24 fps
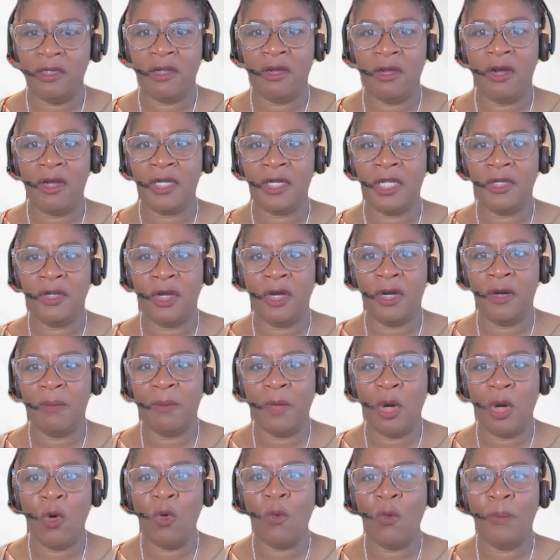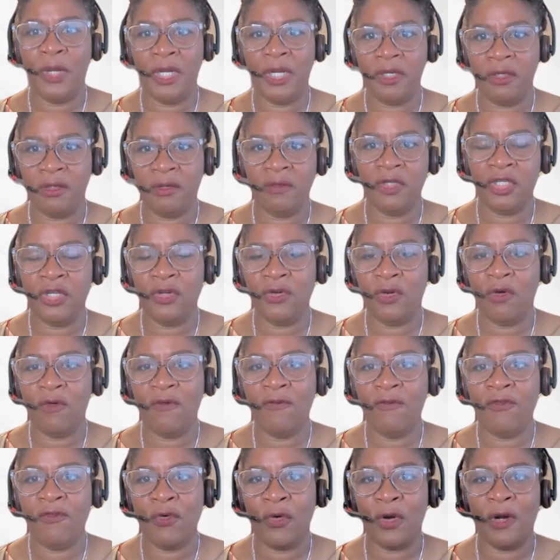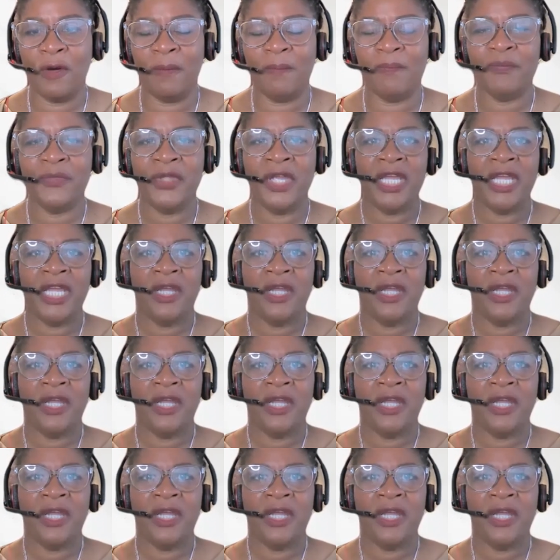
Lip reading: on an open, forum.